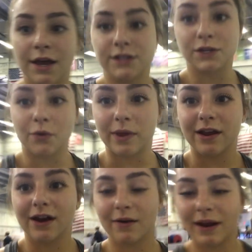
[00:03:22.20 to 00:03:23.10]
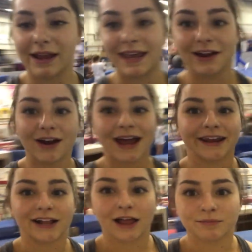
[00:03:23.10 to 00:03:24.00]
So we are here at
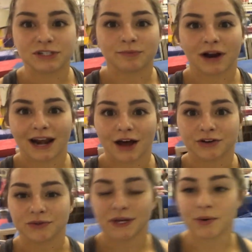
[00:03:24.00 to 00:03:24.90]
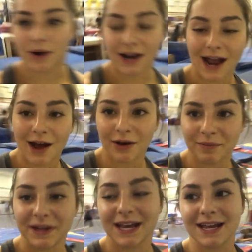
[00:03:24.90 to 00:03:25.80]
a club gym right now doing a workout
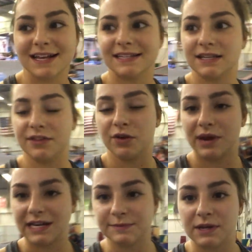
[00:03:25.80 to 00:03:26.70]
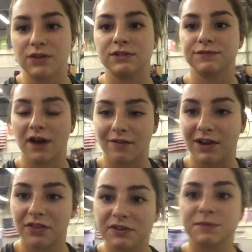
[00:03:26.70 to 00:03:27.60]
because the arena is being used for
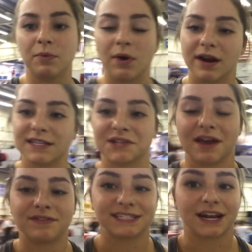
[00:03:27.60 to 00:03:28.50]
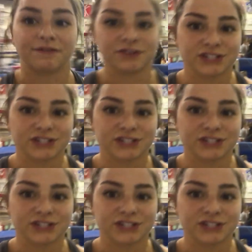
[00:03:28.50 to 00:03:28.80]
every other sport, so they have it set up for